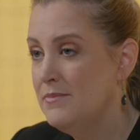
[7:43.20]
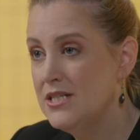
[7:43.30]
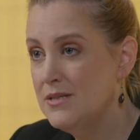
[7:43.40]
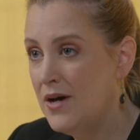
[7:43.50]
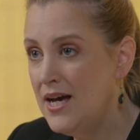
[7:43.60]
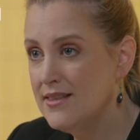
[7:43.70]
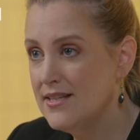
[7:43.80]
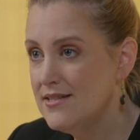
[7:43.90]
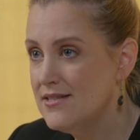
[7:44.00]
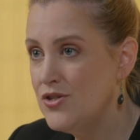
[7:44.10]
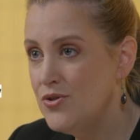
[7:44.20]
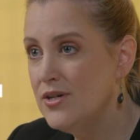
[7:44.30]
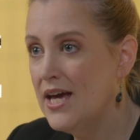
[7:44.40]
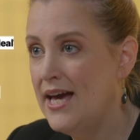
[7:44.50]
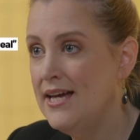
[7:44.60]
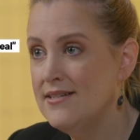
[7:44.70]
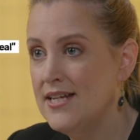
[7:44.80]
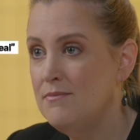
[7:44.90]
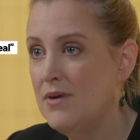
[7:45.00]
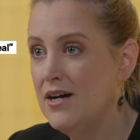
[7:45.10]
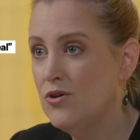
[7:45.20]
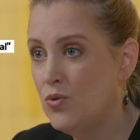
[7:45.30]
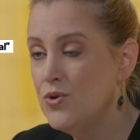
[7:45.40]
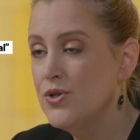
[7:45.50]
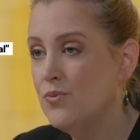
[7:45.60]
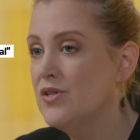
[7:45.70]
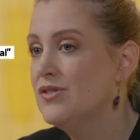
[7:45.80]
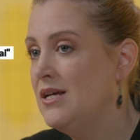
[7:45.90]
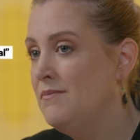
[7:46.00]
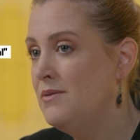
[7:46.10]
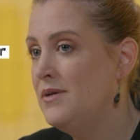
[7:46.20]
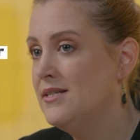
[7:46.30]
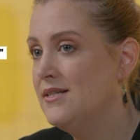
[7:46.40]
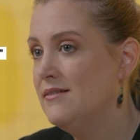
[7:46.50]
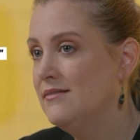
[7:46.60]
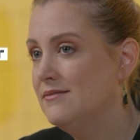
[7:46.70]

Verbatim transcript: But despite this, the UK and Denmark also wish to implement it.